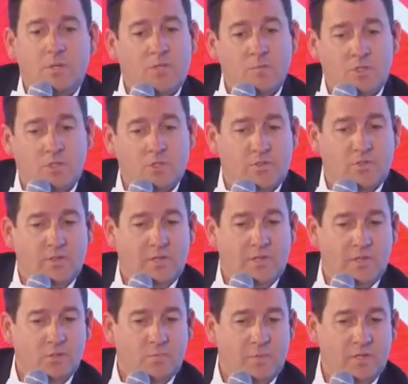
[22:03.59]
the metric thing
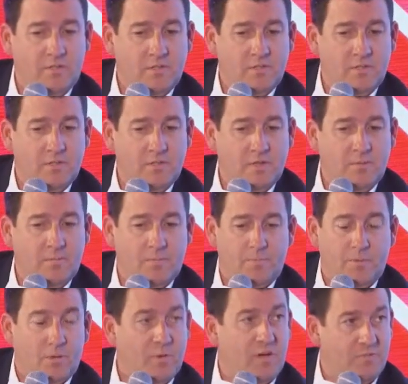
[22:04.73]
has been, uh, been
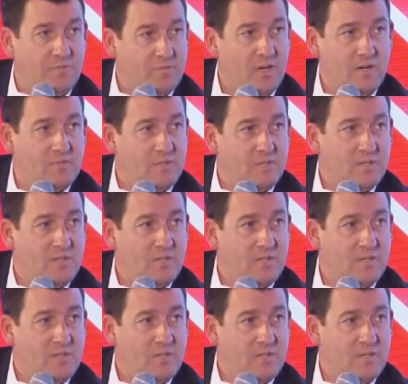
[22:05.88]
around forever.